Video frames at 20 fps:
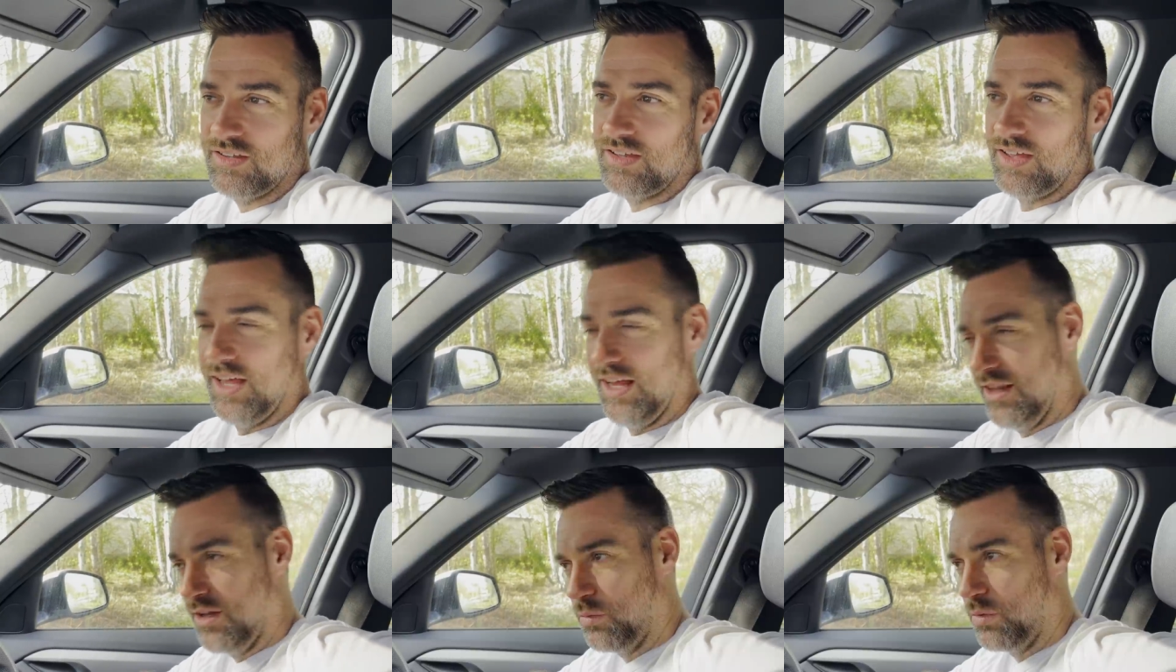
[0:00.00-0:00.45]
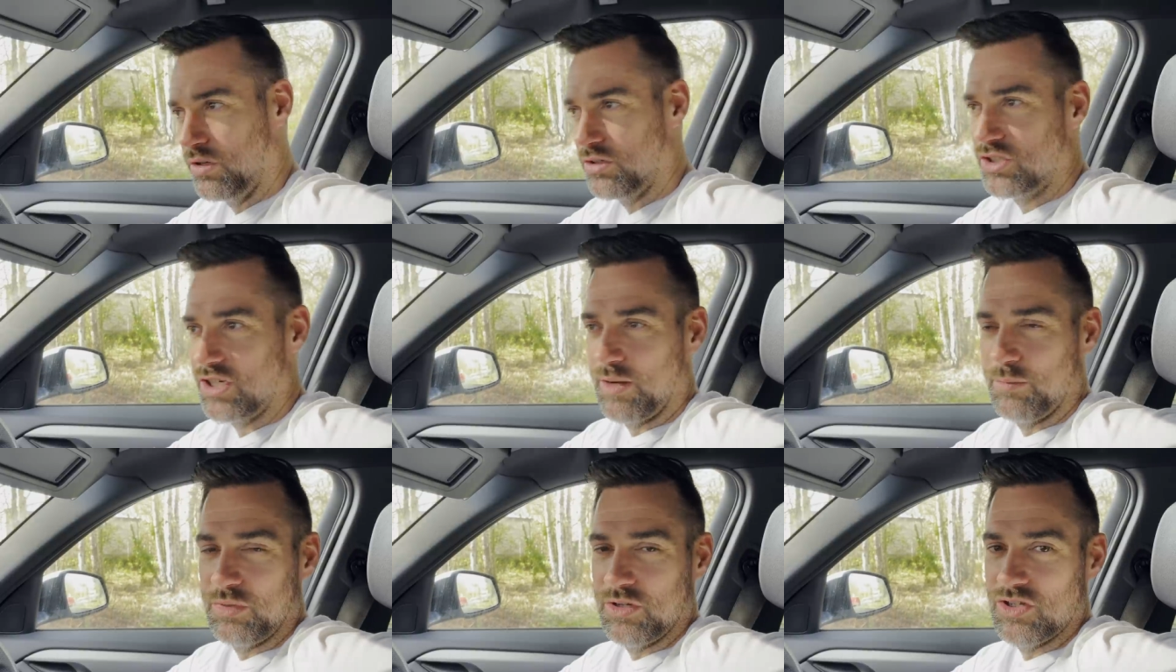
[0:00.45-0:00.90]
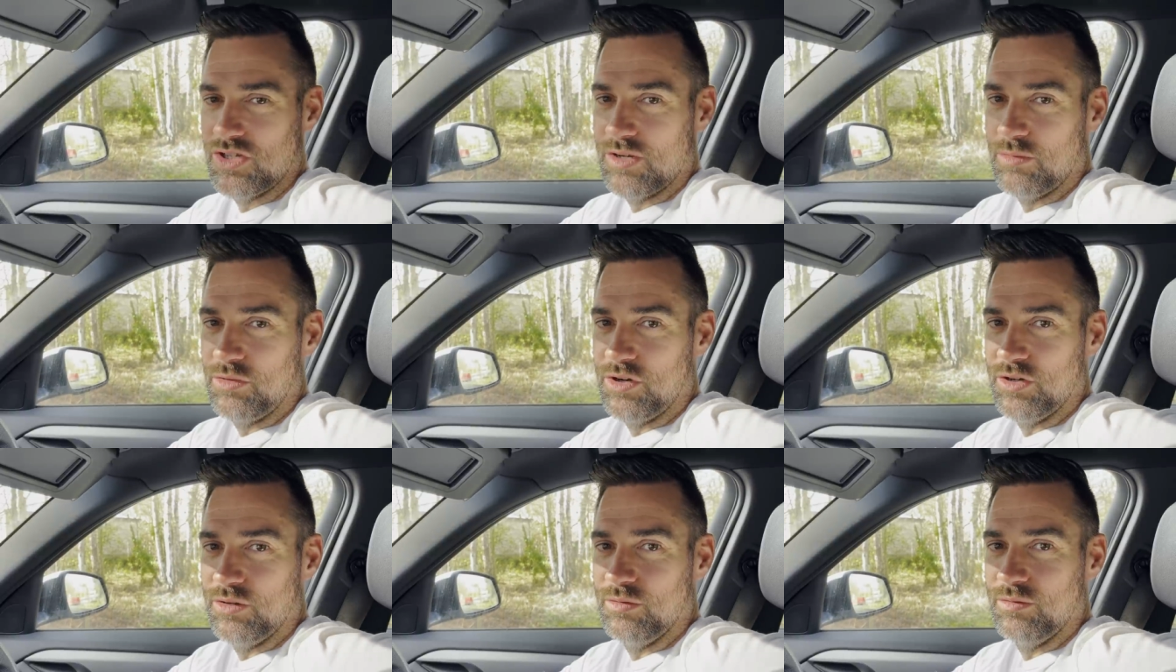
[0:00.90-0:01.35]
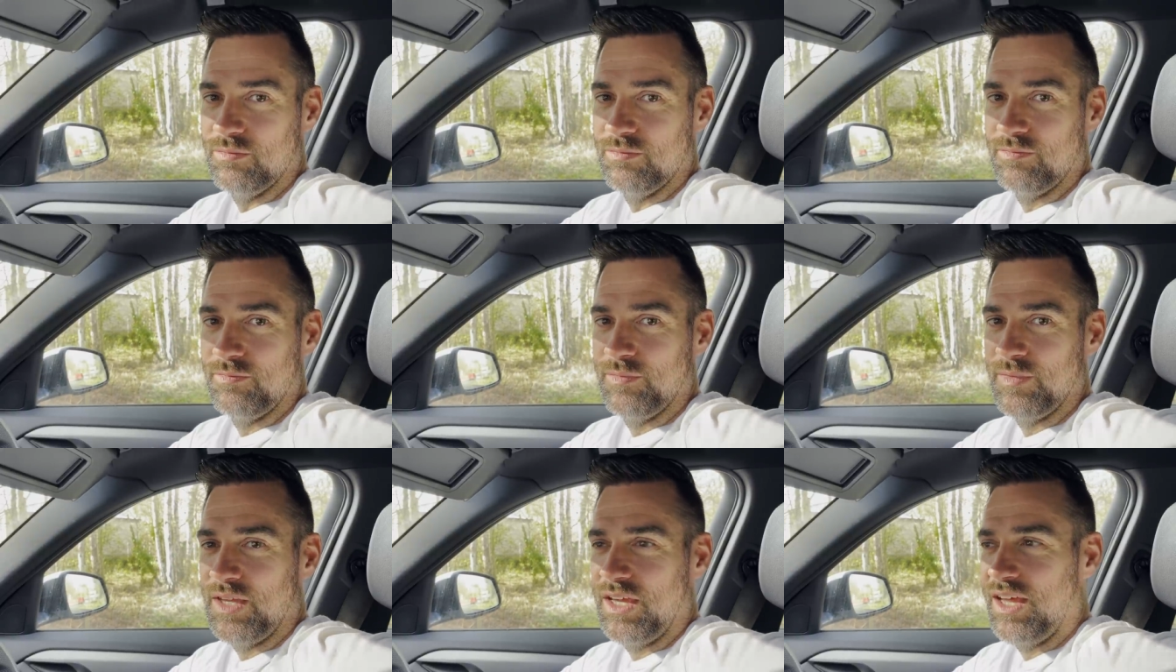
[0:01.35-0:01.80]
in the World Championship route.
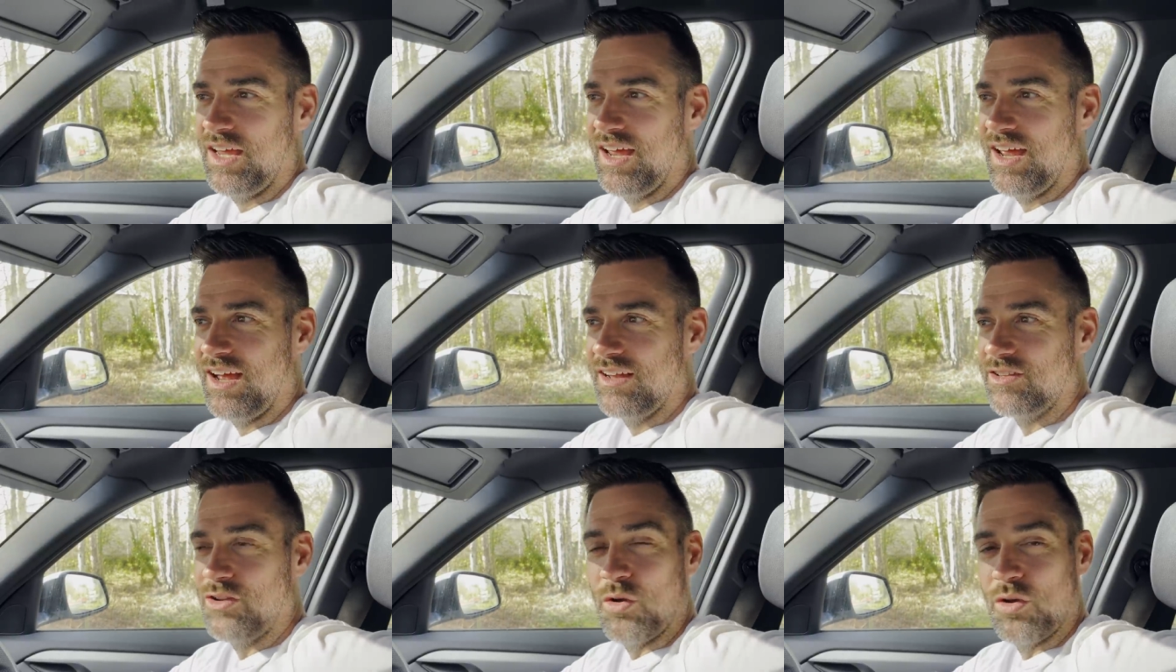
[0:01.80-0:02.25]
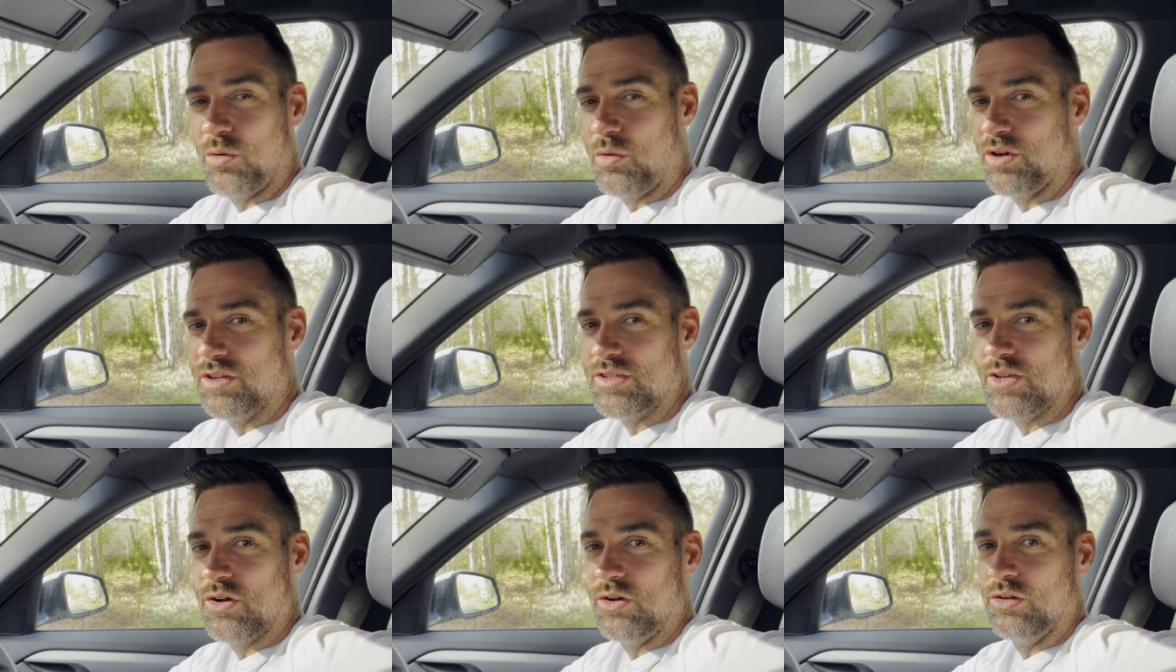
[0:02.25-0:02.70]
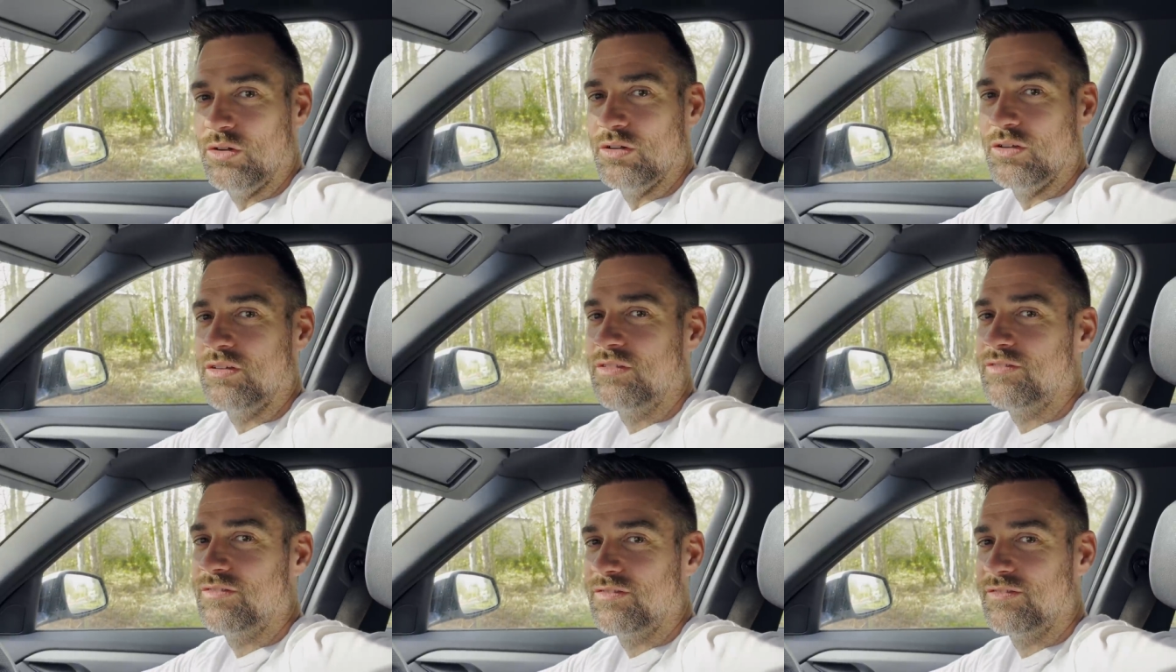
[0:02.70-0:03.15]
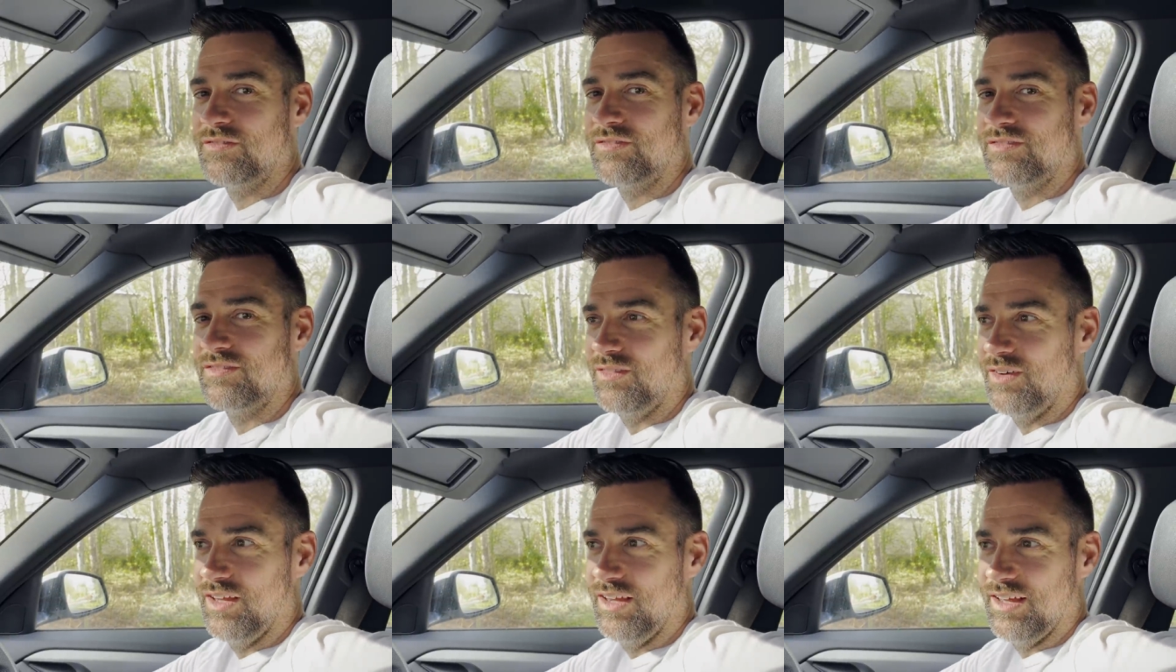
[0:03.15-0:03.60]
Don't know what it's called.
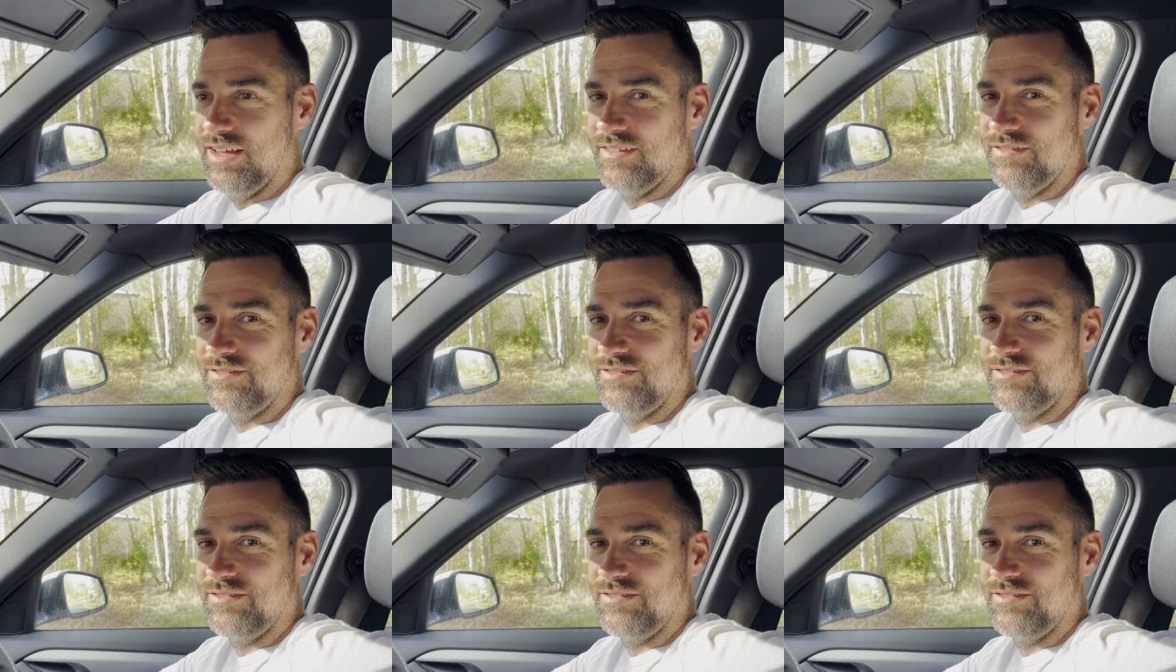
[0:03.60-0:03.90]
Wait there.